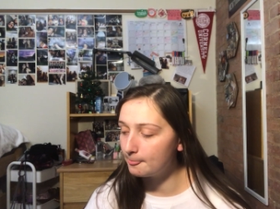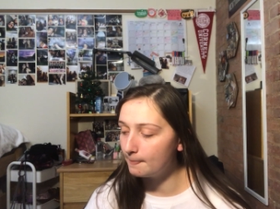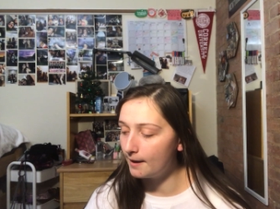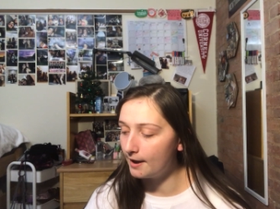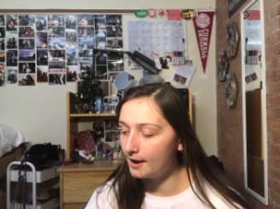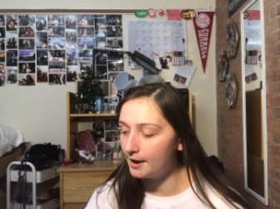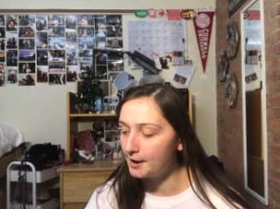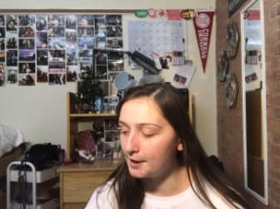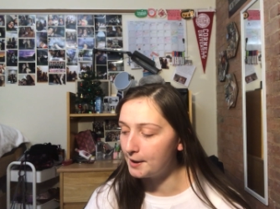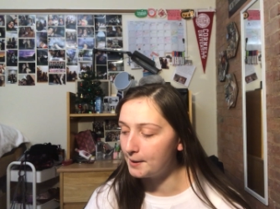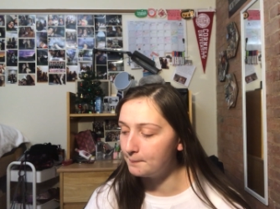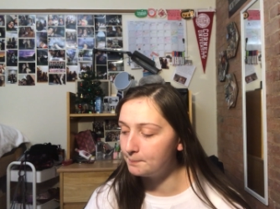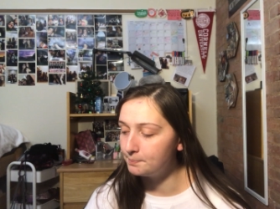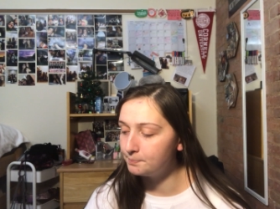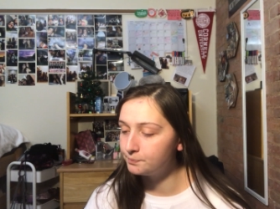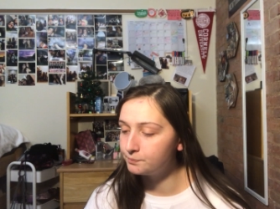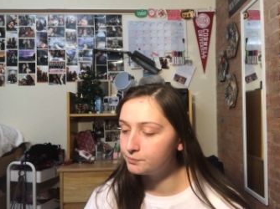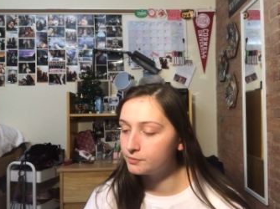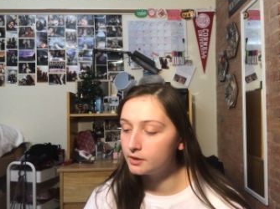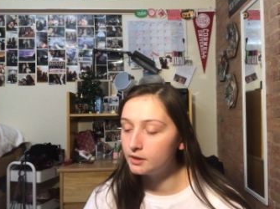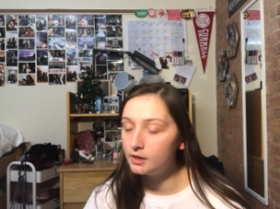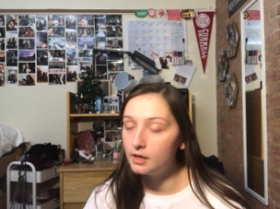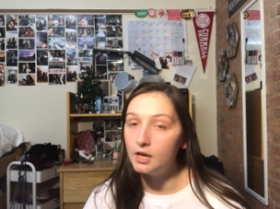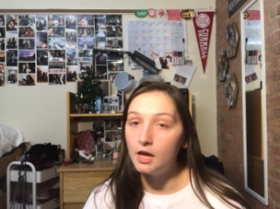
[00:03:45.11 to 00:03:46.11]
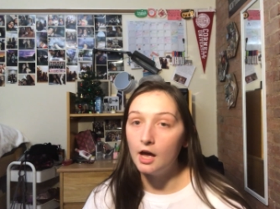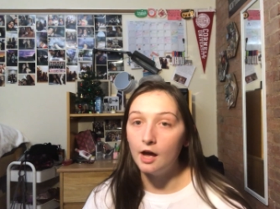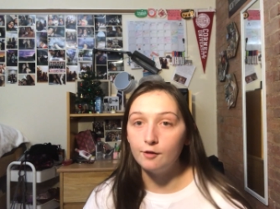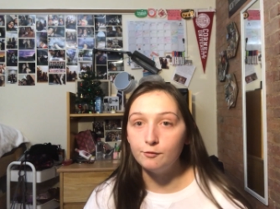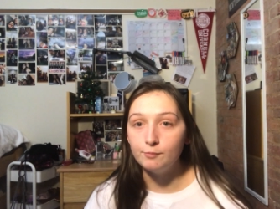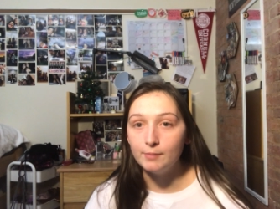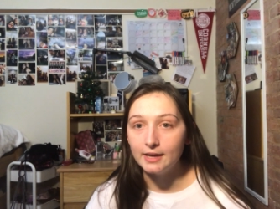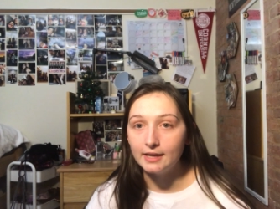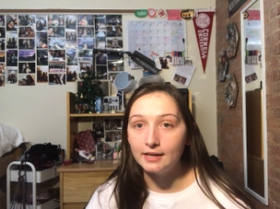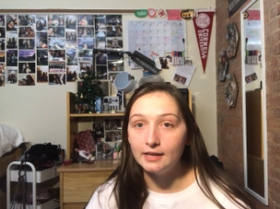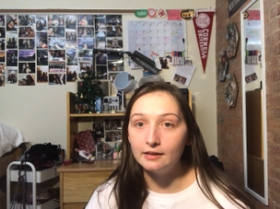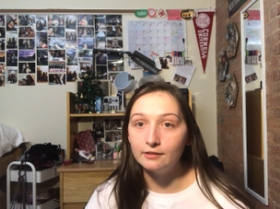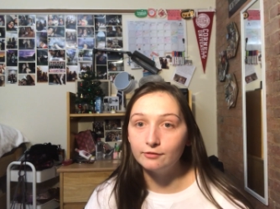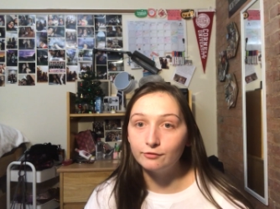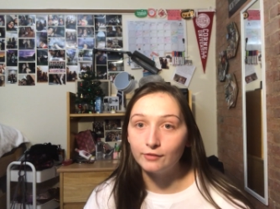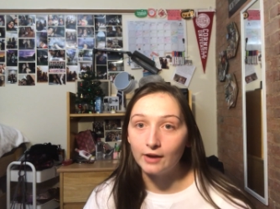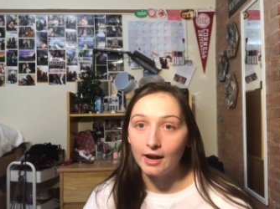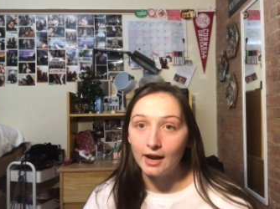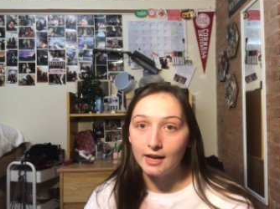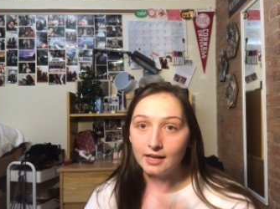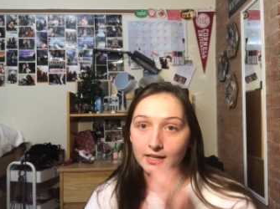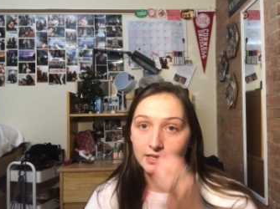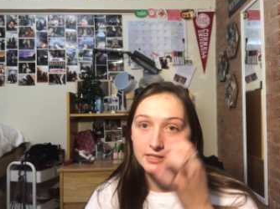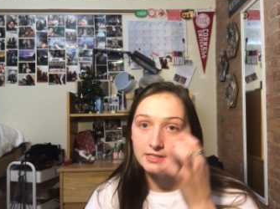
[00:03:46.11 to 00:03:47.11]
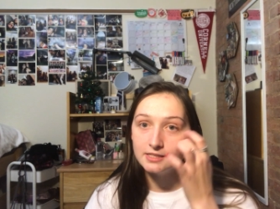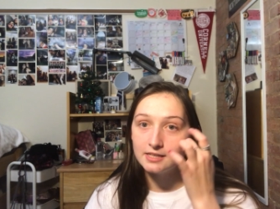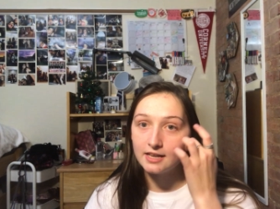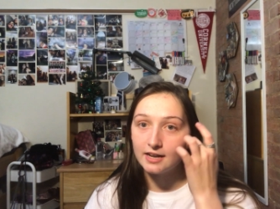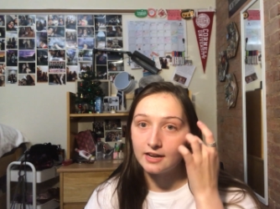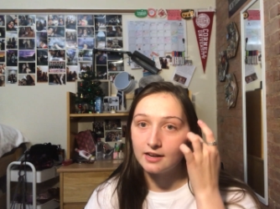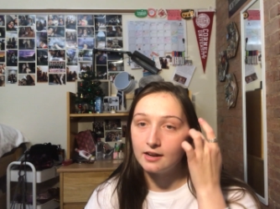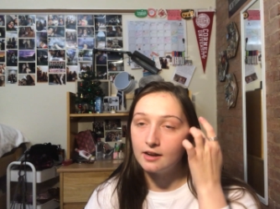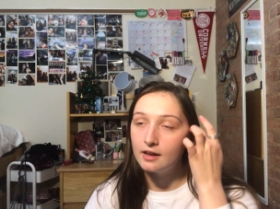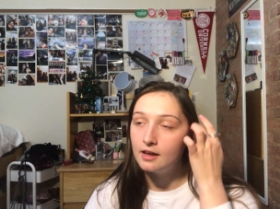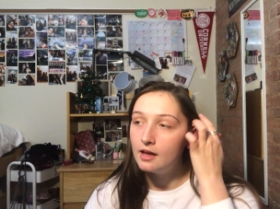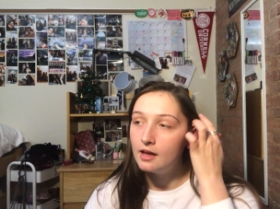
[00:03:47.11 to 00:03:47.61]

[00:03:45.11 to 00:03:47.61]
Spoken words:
of making friends, and